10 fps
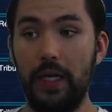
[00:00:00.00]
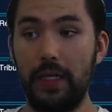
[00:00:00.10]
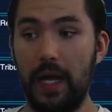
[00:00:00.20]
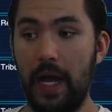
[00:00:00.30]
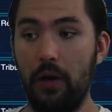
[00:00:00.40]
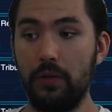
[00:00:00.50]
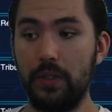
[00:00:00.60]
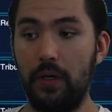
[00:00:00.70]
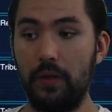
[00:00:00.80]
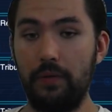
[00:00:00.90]
out
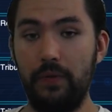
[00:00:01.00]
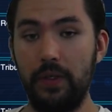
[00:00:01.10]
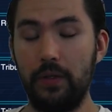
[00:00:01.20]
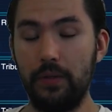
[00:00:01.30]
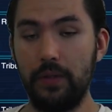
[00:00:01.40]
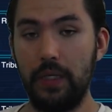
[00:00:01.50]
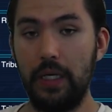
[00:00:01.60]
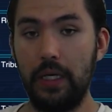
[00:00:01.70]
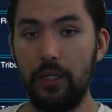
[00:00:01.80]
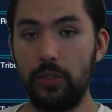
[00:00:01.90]
on the field,
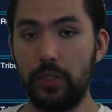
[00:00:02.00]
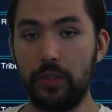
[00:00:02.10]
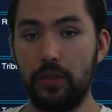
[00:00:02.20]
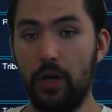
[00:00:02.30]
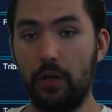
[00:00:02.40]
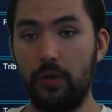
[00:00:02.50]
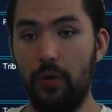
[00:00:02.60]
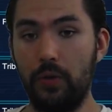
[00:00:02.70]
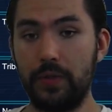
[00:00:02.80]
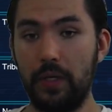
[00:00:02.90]
she can Dark
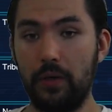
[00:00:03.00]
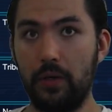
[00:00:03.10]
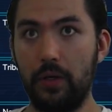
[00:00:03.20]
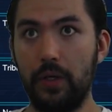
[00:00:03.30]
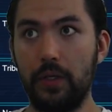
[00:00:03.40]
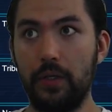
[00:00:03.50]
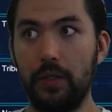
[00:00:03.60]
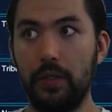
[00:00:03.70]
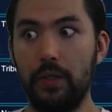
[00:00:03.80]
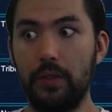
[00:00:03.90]
Hole Terror
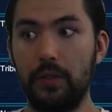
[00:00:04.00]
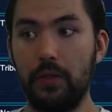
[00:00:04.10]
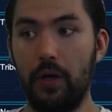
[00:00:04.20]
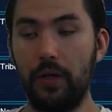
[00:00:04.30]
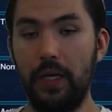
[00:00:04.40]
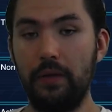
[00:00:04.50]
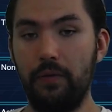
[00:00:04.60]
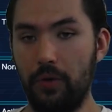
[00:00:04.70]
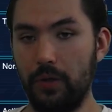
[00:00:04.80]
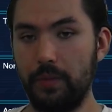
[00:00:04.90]
Incarnate
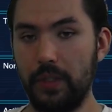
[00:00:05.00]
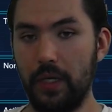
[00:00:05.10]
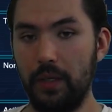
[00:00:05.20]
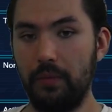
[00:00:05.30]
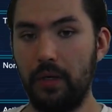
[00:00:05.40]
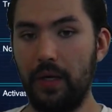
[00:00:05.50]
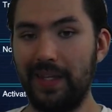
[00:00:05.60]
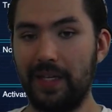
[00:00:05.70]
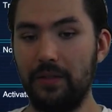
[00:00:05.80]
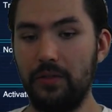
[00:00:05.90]
for Ultimate Nightmare, and that
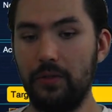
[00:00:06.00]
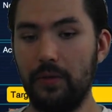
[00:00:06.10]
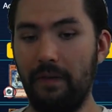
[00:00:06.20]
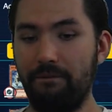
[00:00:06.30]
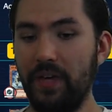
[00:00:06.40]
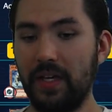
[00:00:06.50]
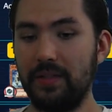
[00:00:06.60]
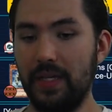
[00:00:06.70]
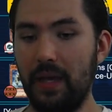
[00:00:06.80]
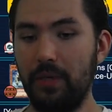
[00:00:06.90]
can do effect
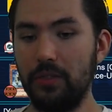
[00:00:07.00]
damage.